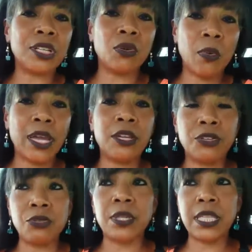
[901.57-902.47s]
the way you
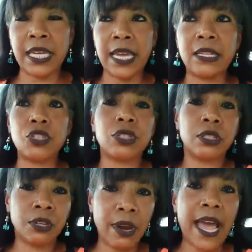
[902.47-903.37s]
do at the age
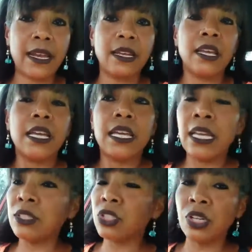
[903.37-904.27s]
you're at?
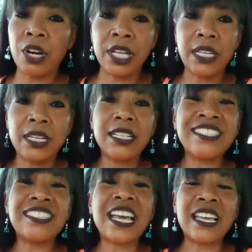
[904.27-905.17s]
It started
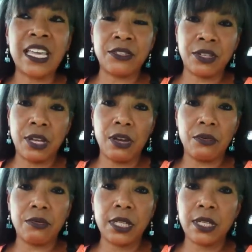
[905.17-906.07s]
decades
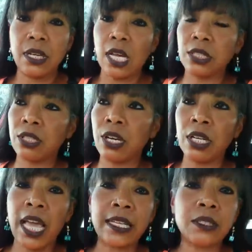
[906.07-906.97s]
ago. It did not start
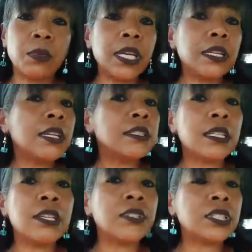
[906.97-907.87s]
last week. It
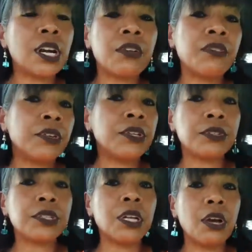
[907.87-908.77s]
didn't even start a few
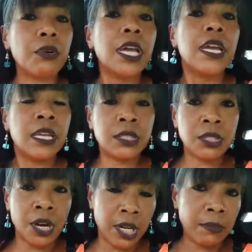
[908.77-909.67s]
years ago. It
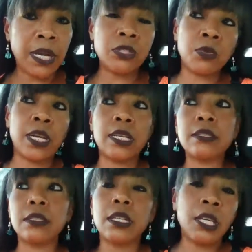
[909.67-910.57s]
started in my
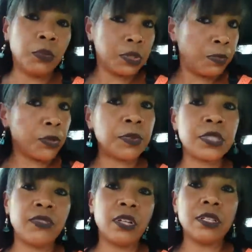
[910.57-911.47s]
20s. It was
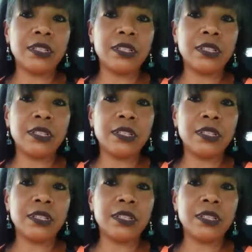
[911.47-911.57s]
purposeful.